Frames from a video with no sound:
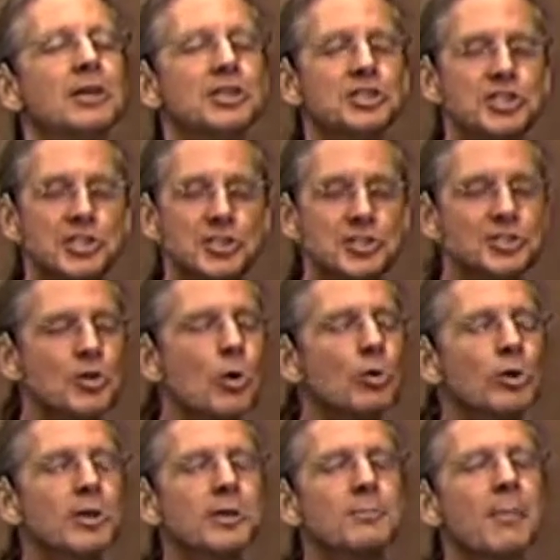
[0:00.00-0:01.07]
In Jesus'
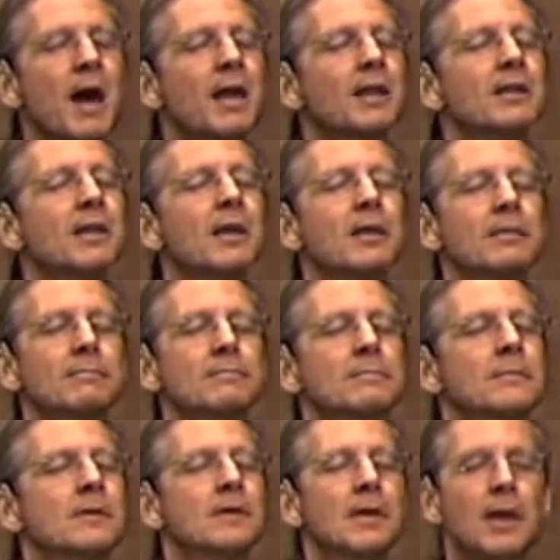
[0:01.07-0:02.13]
holy and mighty name.
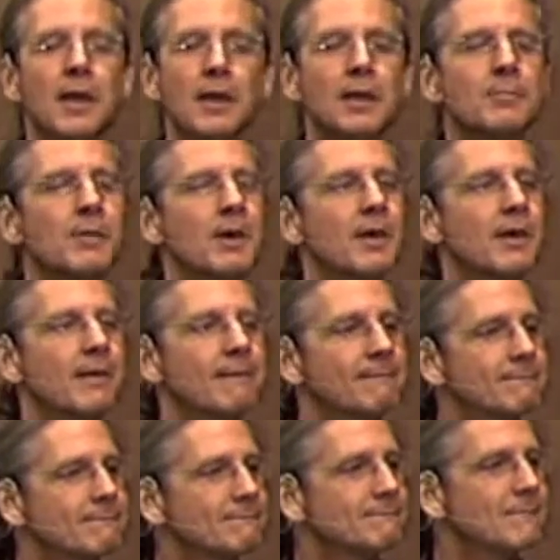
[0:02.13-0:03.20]

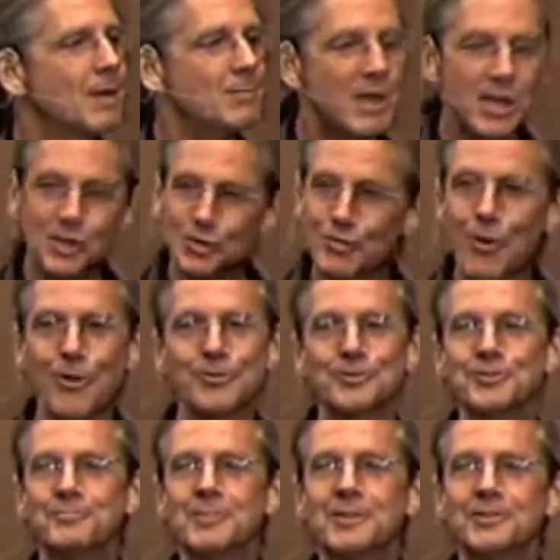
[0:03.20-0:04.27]
Amen. Amen. You are
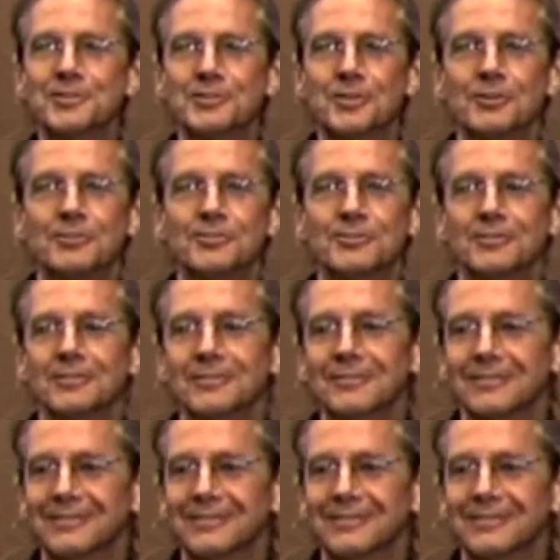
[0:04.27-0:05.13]
dismissed, church.